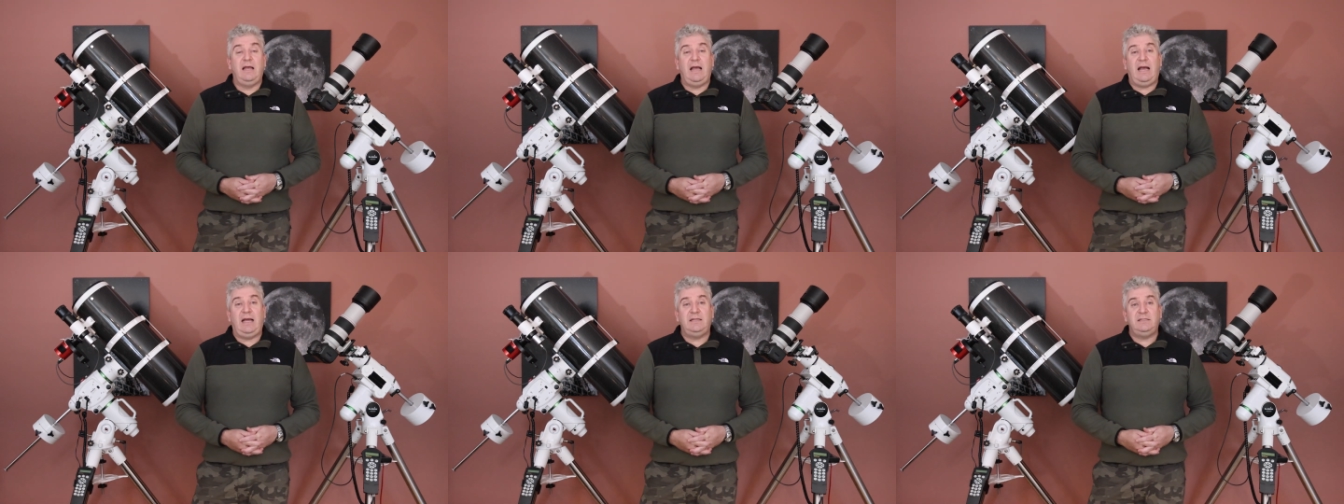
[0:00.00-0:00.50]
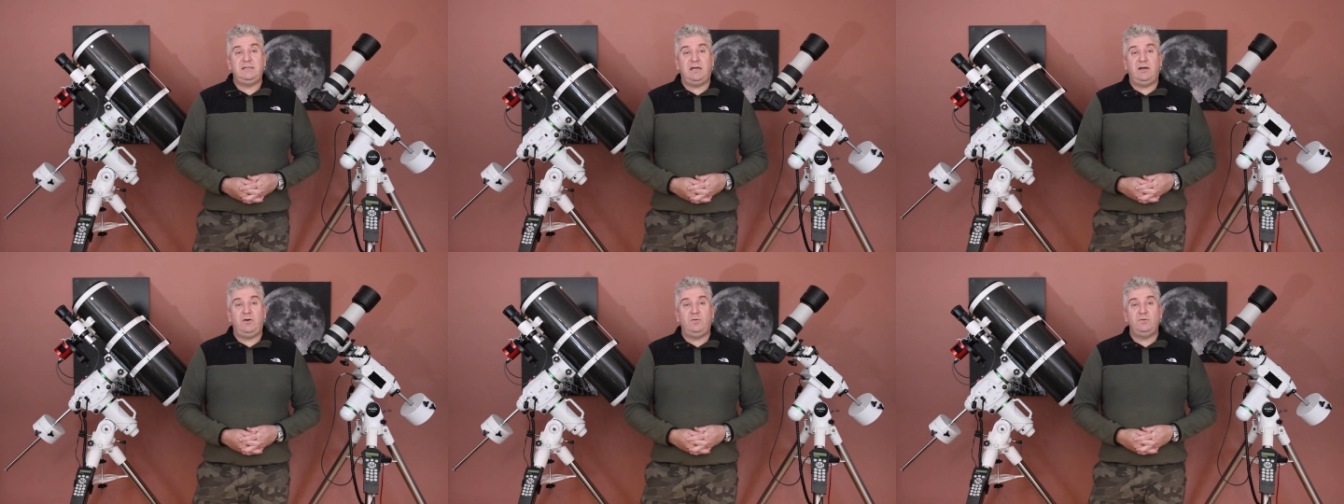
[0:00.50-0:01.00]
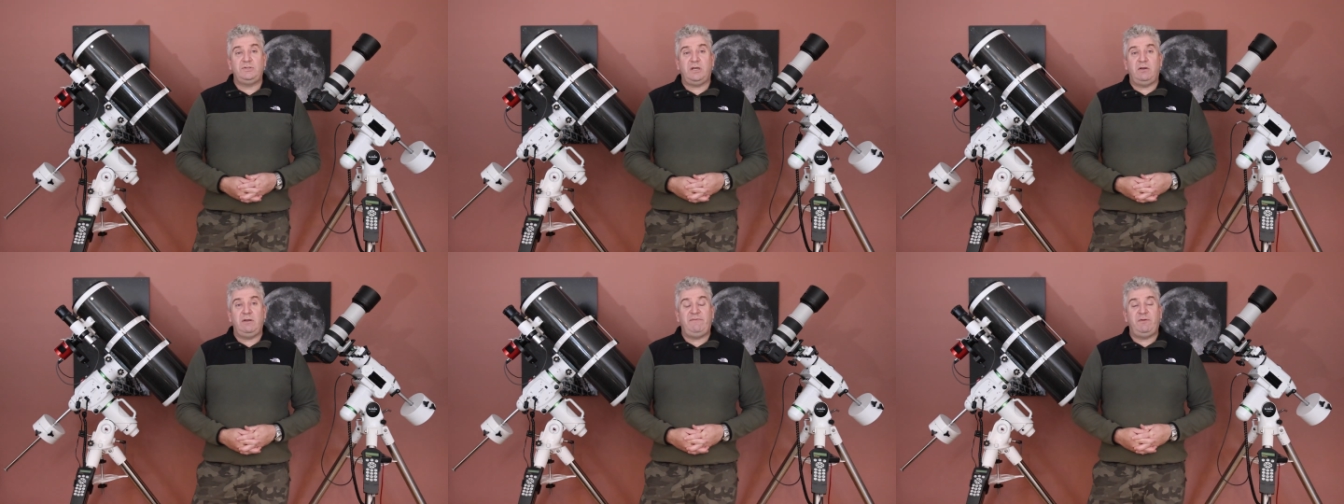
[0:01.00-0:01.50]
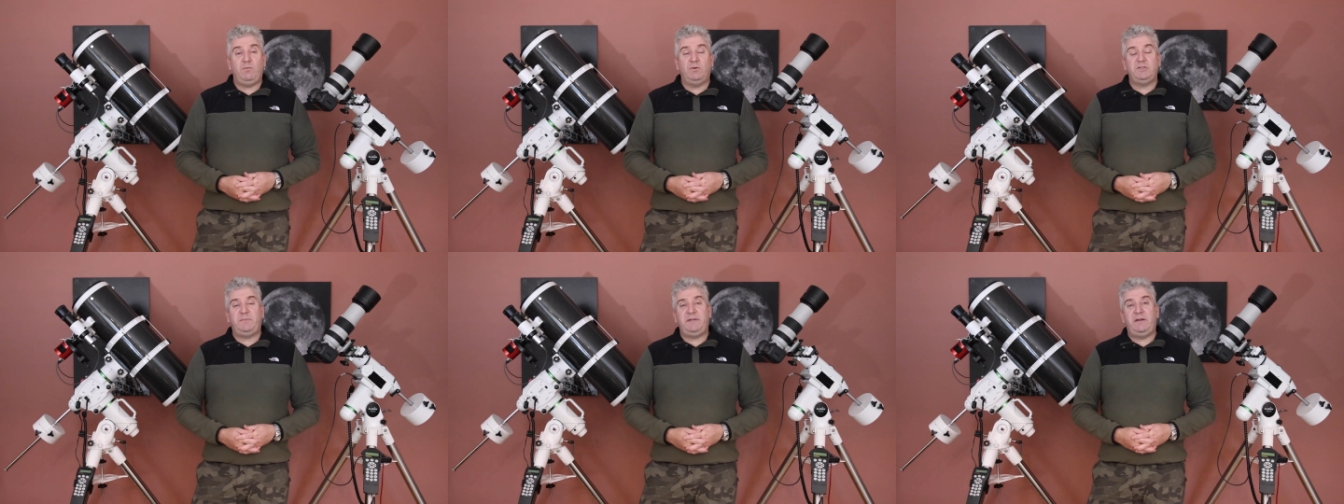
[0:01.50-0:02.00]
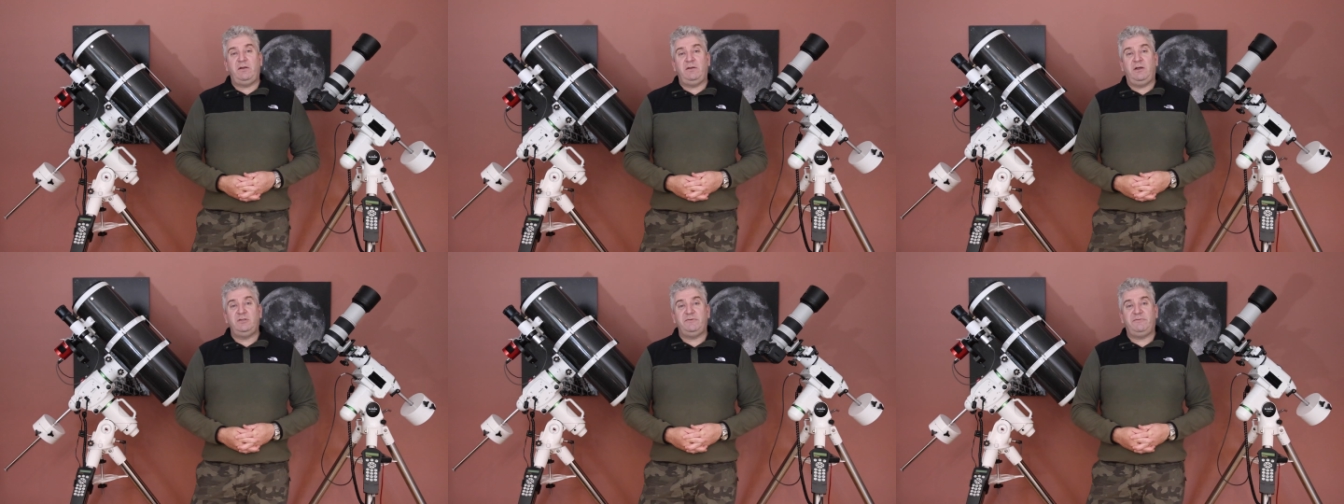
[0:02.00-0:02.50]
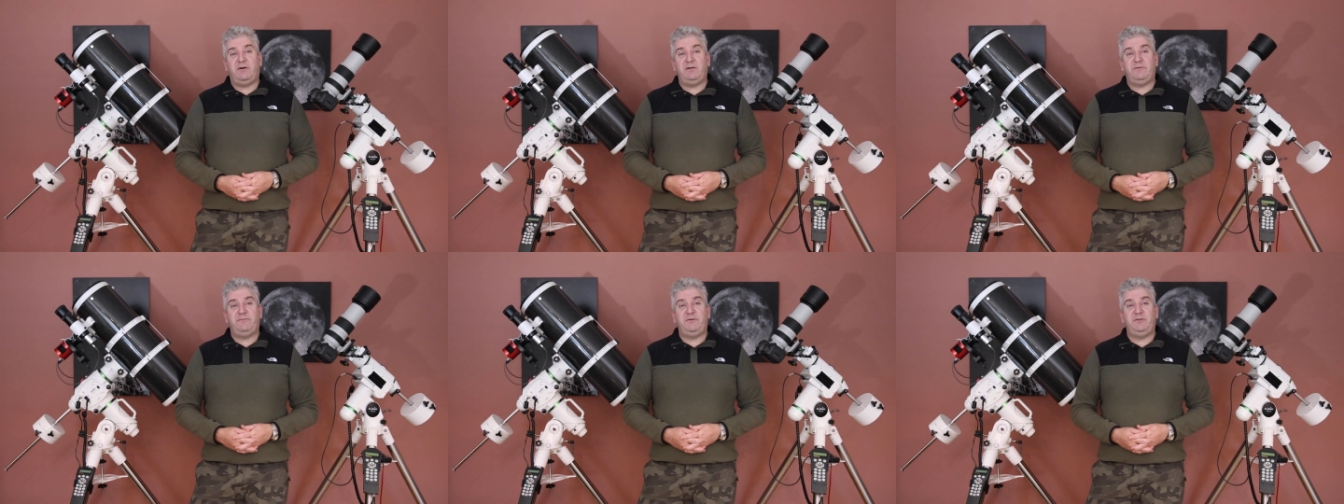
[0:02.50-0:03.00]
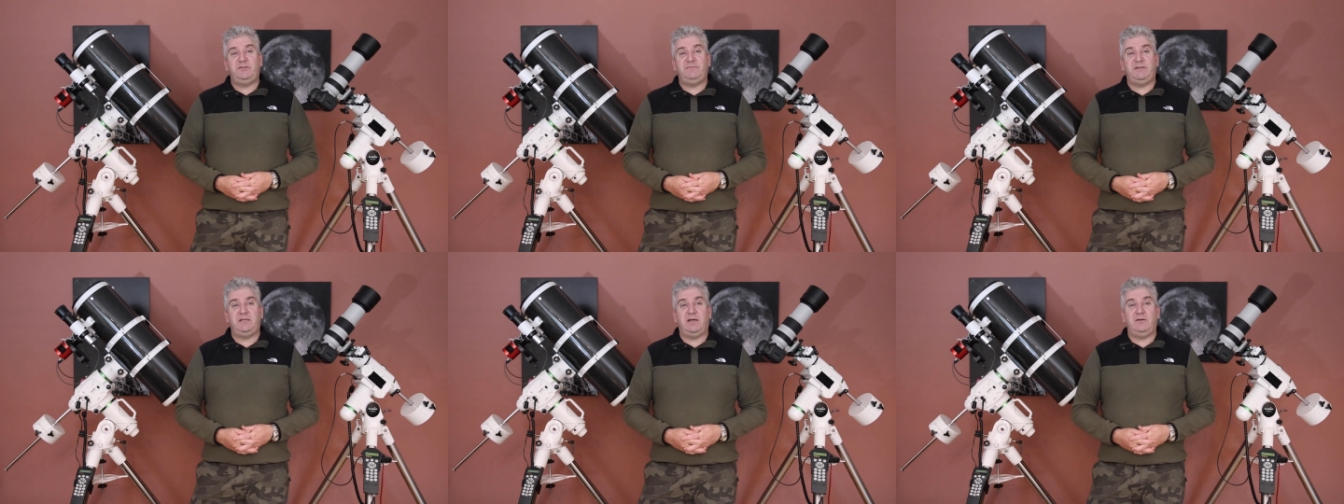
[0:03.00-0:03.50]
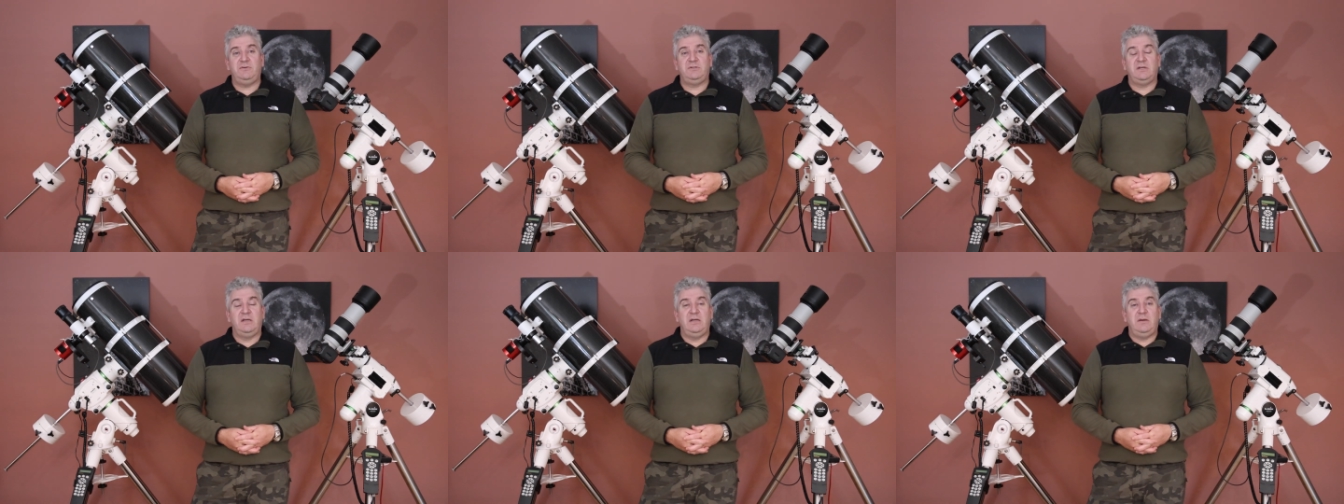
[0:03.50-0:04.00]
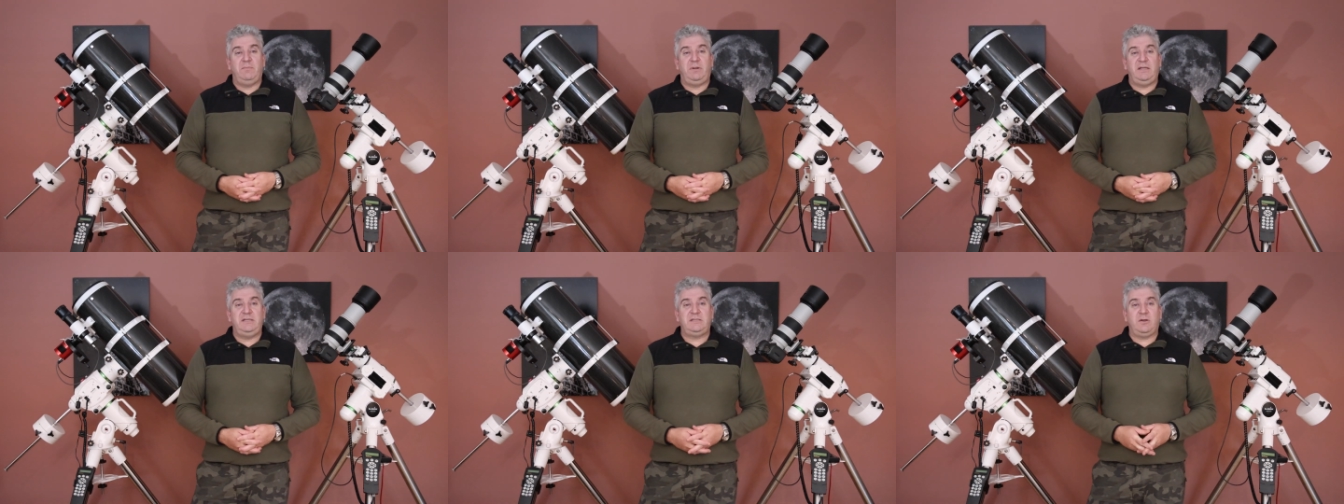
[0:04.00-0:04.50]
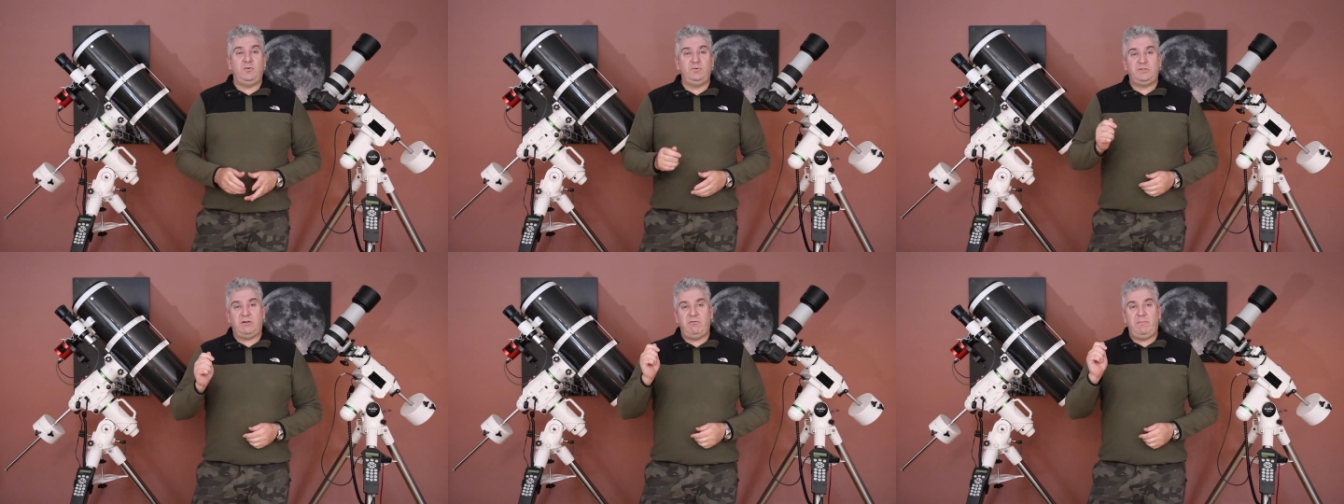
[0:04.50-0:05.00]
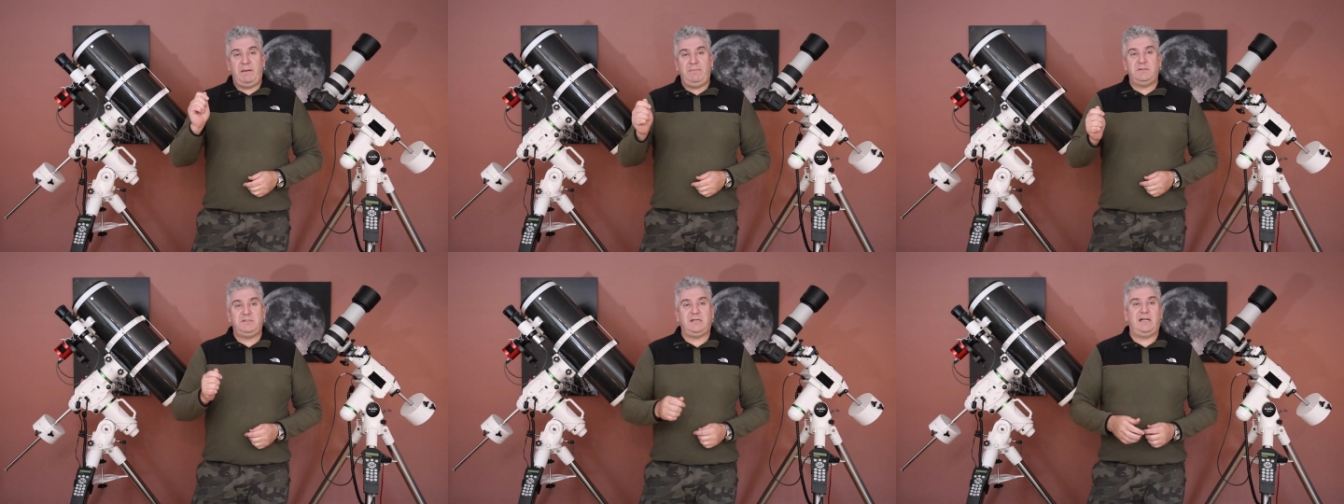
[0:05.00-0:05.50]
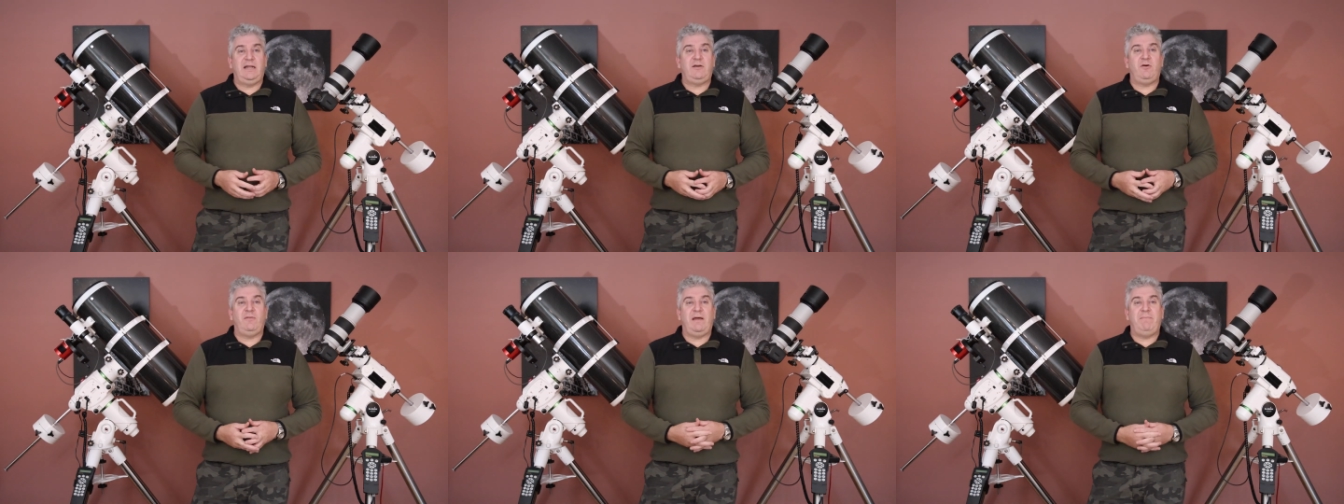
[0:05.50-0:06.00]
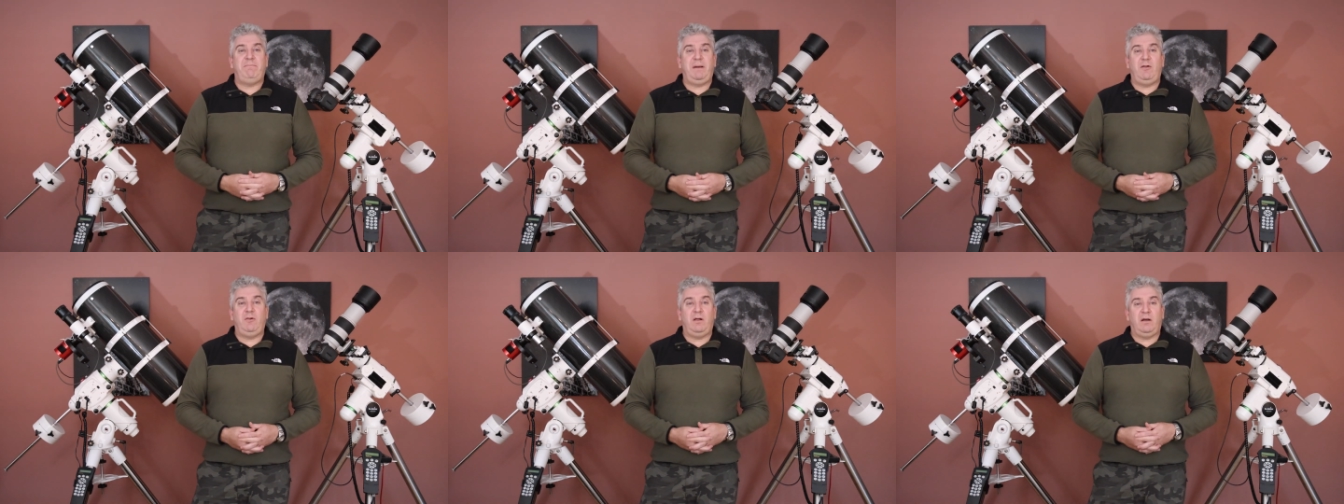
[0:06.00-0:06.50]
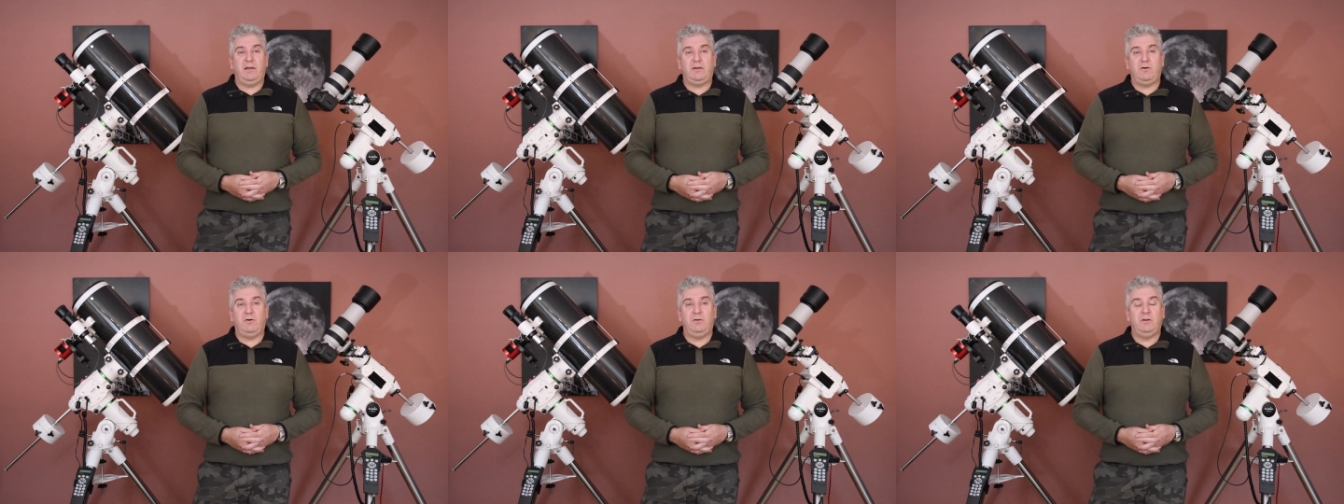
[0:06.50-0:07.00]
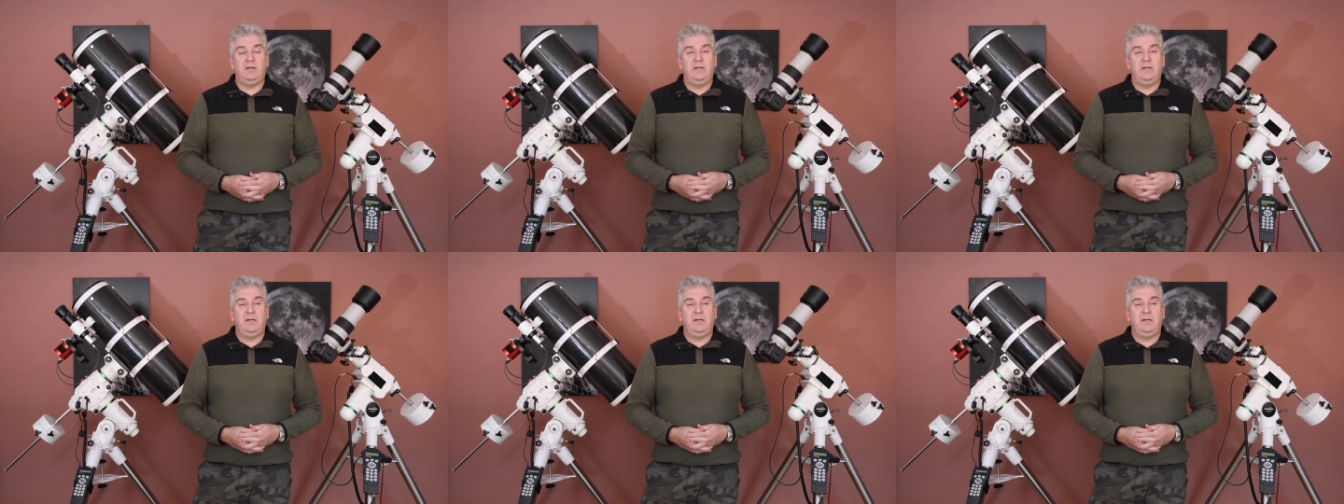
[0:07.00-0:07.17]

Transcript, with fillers: and uh, also if you want to be notified of future videos please also remember to click on that bell icon